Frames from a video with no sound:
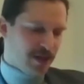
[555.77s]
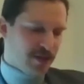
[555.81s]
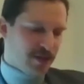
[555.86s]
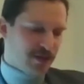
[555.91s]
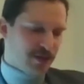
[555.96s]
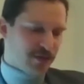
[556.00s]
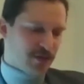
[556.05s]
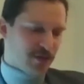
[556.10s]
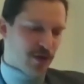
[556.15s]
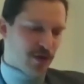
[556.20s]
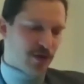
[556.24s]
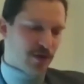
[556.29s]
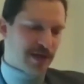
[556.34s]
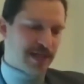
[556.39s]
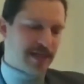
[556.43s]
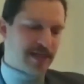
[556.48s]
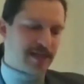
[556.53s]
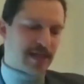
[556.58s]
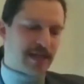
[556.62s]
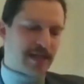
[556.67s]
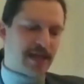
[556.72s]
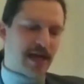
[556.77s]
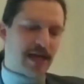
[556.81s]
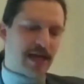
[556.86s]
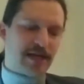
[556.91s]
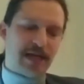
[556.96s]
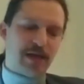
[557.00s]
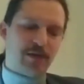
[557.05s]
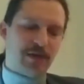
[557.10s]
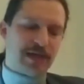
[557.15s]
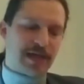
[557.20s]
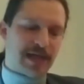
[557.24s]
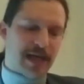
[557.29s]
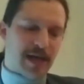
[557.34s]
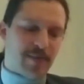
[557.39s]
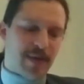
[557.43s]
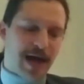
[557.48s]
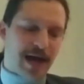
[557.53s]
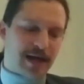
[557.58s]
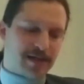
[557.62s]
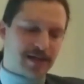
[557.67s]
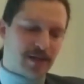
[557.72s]
So he said that he will get
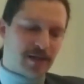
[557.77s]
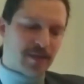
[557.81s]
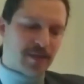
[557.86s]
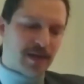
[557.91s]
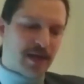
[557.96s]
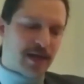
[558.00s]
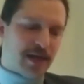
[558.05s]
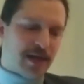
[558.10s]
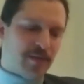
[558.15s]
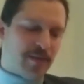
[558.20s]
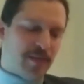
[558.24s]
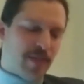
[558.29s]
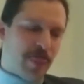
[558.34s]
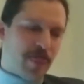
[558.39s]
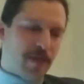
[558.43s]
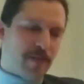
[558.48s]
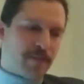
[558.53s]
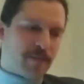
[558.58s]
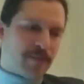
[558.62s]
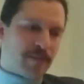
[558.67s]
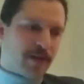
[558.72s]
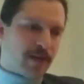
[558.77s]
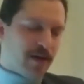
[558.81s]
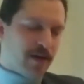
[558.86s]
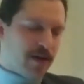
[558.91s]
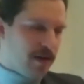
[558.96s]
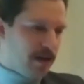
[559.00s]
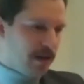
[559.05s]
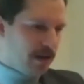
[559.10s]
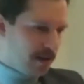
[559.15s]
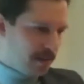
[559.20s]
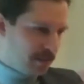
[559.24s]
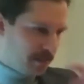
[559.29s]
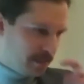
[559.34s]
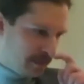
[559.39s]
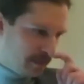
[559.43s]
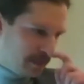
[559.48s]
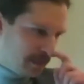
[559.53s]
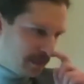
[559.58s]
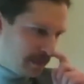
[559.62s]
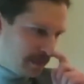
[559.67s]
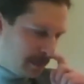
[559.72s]
back to me
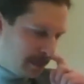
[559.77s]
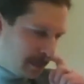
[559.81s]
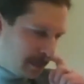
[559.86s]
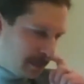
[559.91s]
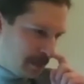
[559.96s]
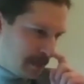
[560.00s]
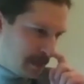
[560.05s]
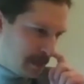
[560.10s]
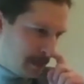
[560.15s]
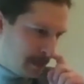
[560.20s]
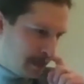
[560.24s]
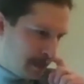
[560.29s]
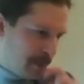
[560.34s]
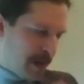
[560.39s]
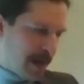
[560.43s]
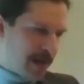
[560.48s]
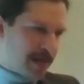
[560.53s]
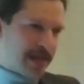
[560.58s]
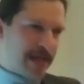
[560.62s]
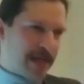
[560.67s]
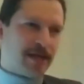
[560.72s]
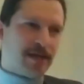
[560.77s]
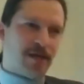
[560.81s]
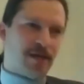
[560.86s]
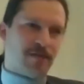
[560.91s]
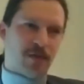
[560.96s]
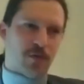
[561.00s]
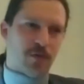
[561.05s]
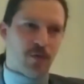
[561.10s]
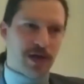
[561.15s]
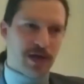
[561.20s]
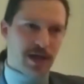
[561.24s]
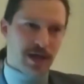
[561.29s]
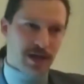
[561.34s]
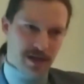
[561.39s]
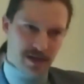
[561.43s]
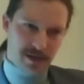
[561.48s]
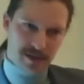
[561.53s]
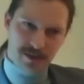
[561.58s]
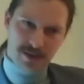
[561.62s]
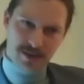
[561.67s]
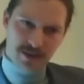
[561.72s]
by the end of the week.